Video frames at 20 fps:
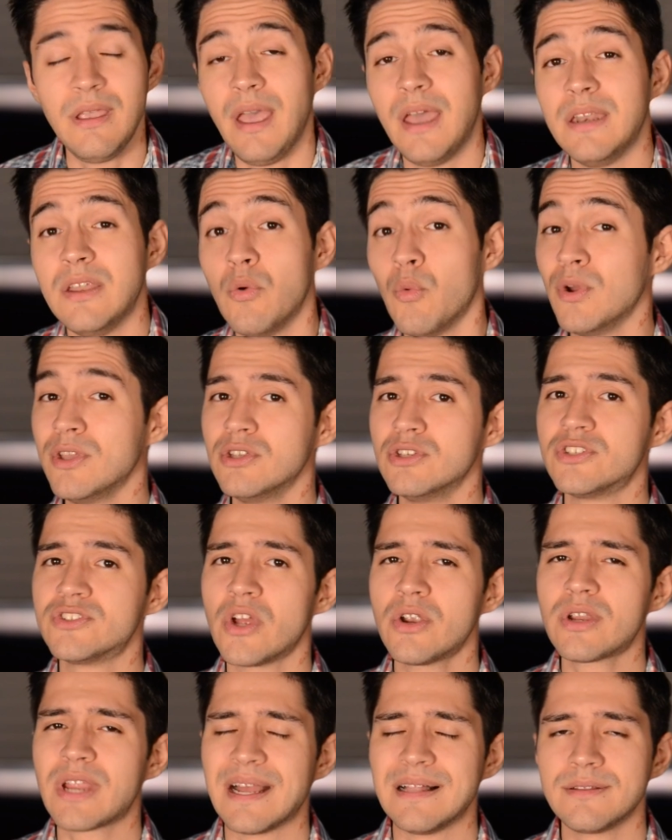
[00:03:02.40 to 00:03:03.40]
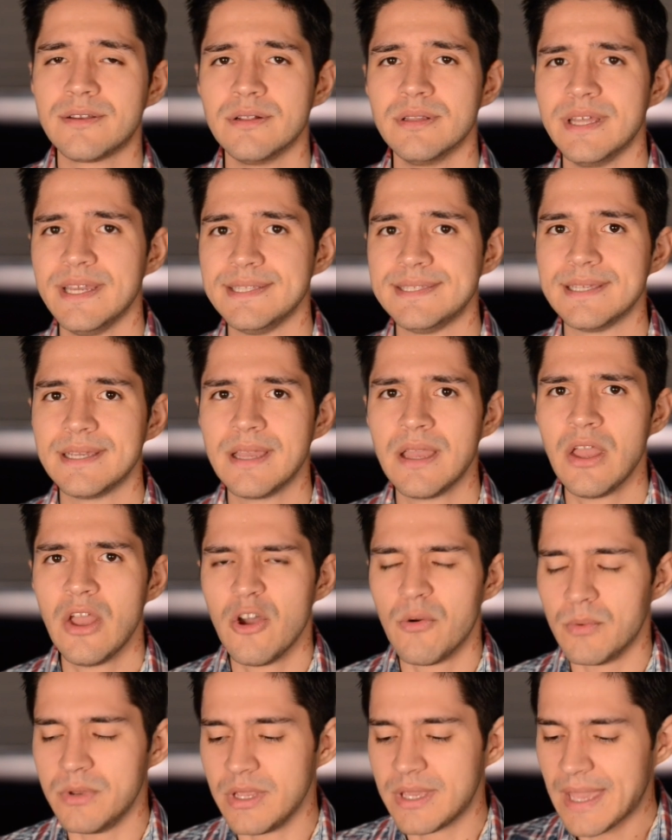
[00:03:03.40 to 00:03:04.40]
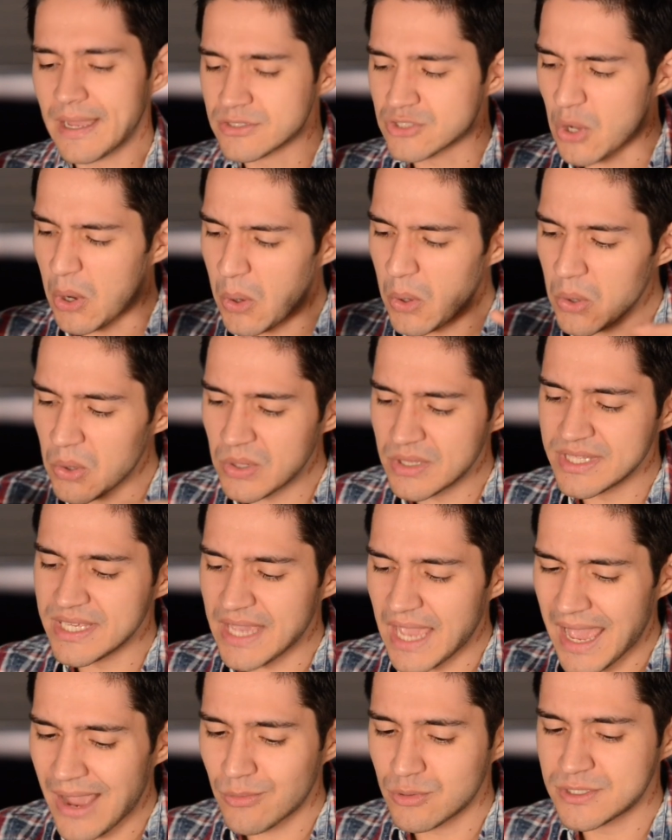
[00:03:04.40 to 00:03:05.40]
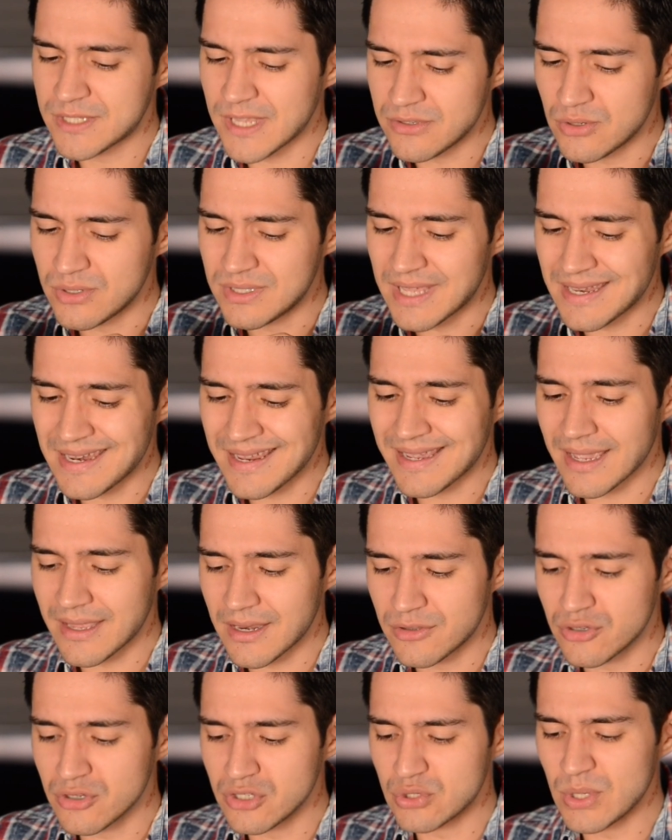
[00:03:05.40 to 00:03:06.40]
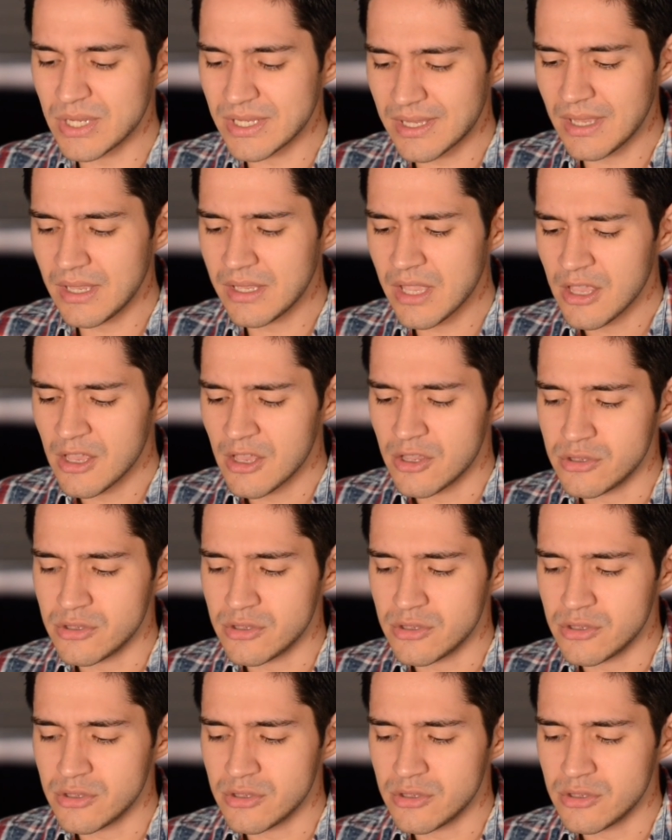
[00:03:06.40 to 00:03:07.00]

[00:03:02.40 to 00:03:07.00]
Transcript: And when you start calculating, when you count all the hours that you dedicated to drinking,